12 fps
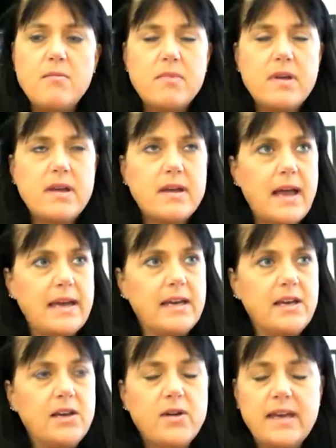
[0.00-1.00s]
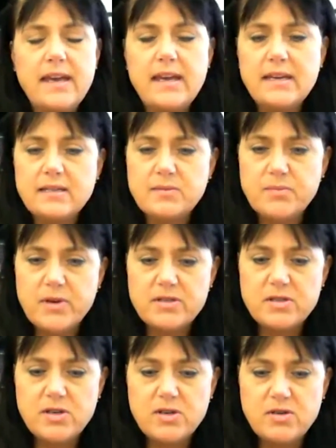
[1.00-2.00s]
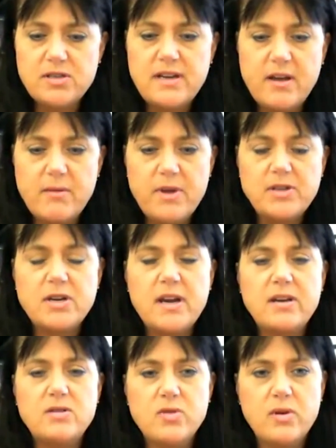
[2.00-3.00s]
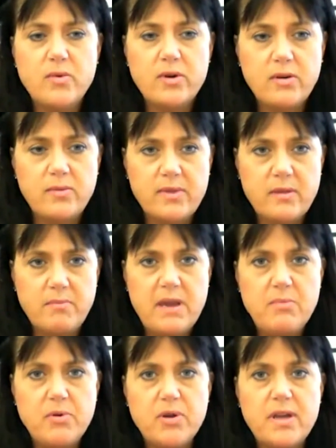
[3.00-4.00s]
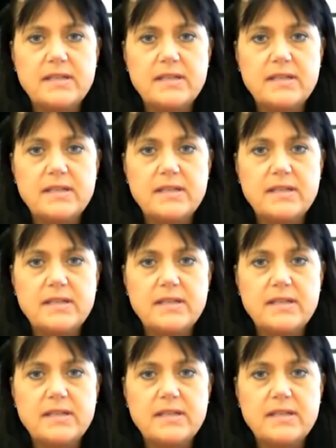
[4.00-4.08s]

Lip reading: can't express to you just how much I enjoy working with the people.